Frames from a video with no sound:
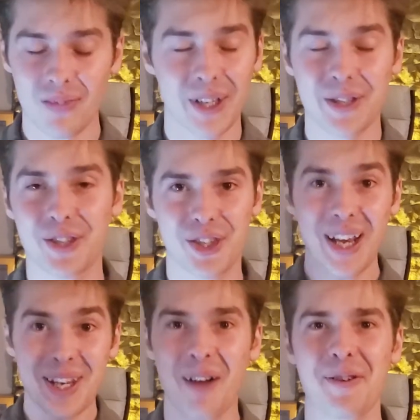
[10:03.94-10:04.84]
is set
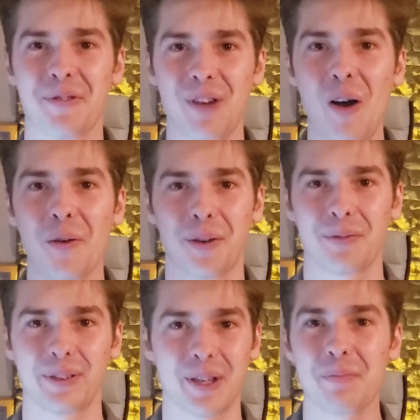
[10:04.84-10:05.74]
down your phone or
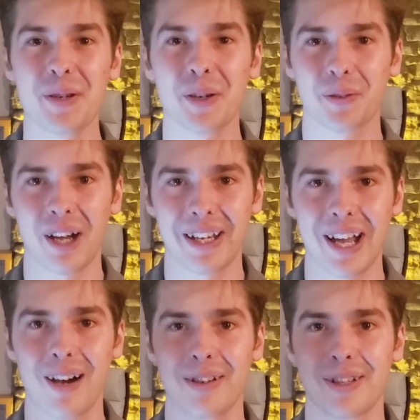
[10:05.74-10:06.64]
computer right
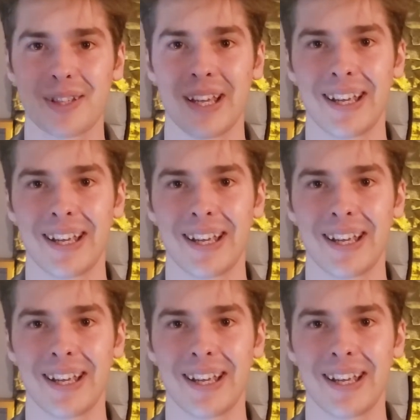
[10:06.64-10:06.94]
now and just